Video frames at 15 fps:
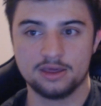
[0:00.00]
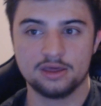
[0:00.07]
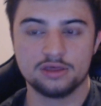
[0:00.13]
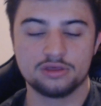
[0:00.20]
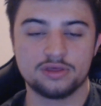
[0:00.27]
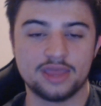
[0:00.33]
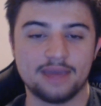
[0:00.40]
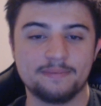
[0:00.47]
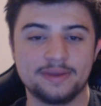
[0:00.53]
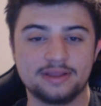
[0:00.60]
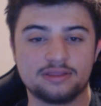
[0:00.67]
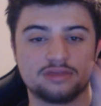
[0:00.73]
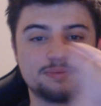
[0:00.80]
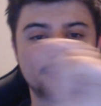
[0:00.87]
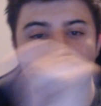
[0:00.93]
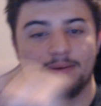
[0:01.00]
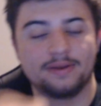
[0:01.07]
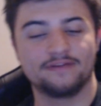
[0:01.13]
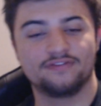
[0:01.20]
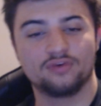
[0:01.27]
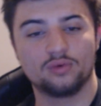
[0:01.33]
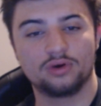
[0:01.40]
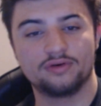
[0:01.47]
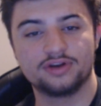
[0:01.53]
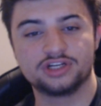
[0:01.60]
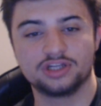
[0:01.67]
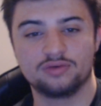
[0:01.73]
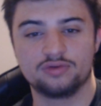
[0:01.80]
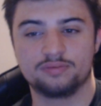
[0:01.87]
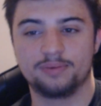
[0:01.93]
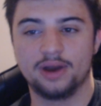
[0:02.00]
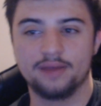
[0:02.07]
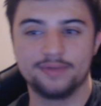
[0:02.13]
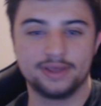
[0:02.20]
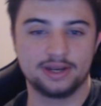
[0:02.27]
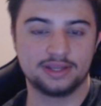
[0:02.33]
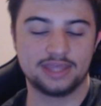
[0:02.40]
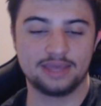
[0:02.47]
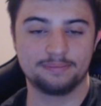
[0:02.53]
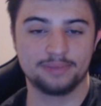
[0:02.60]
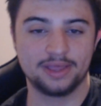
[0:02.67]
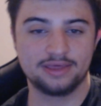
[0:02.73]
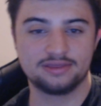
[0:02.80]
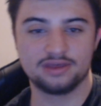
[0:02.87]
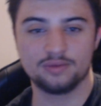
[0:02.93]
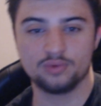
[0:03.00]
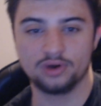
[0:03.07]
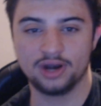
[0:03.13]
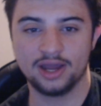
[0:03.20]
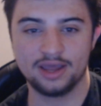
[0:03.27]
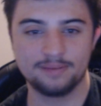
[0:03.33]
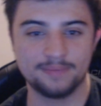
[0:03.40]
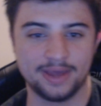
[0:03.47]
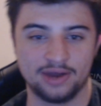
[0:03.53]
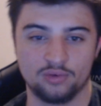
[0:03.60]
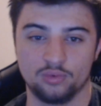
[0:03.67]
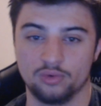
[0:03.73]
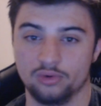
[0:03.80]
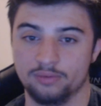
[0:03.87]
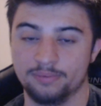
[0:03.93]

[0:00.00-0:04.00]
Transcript: So that means Spider-Man 4 originally was probably going to take place somewhere on Battleworld,